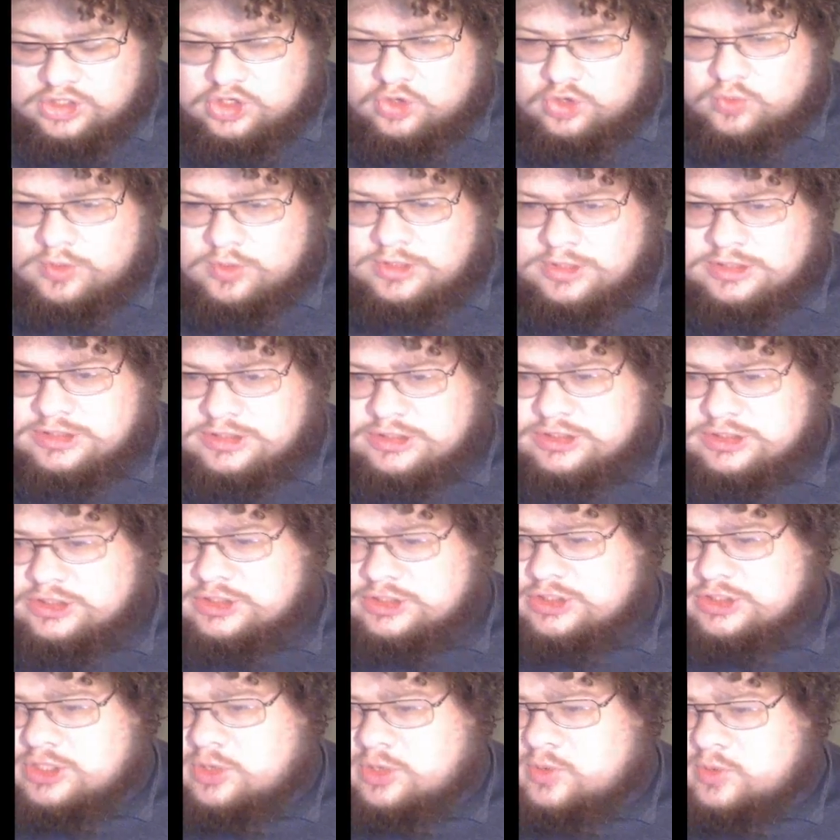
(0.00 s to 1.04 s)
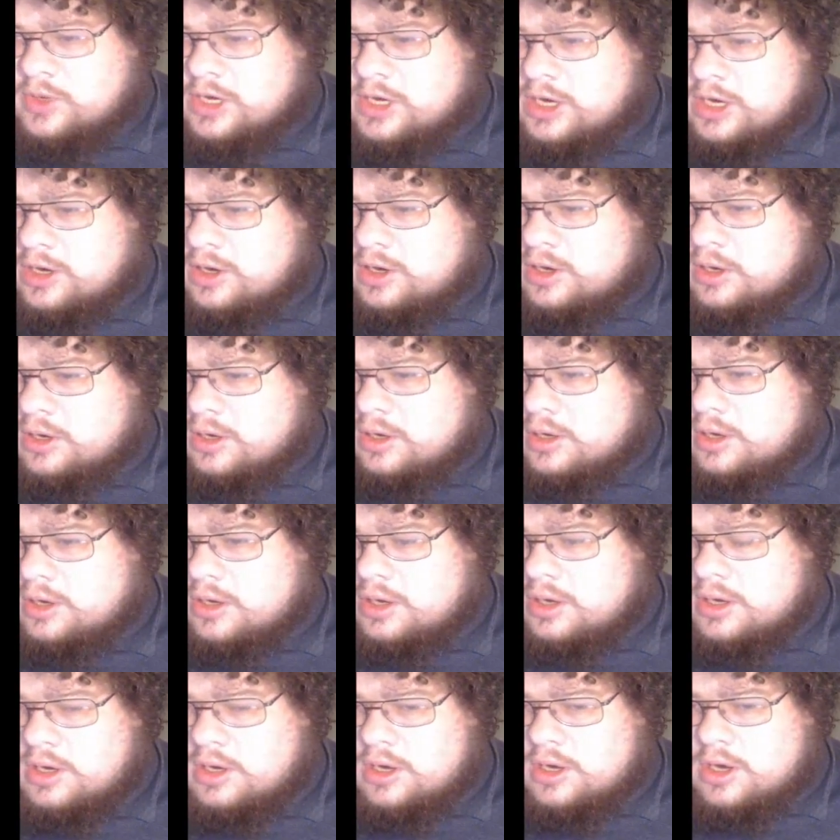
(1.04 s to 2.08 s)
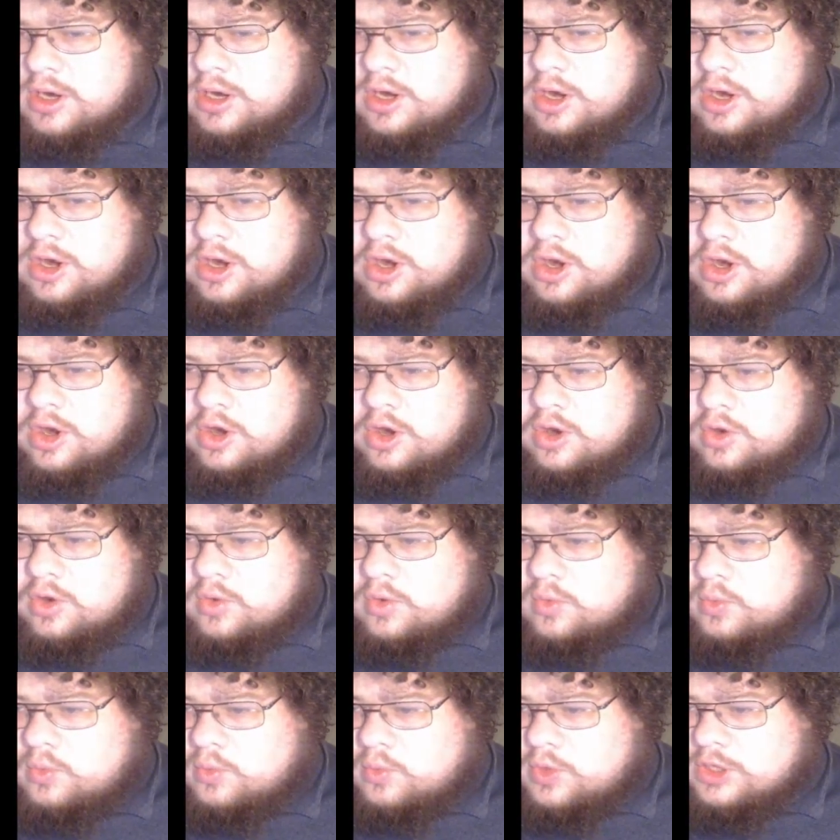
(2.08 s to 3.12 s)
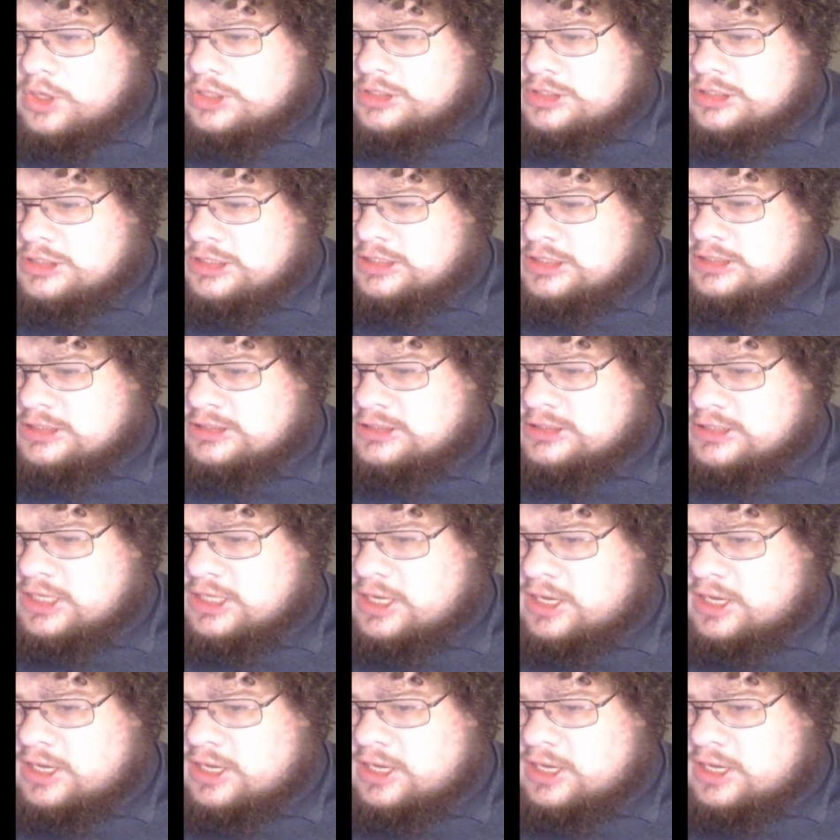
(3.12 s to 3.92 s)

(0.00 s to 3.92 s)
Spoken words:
2 inches of snow here, which is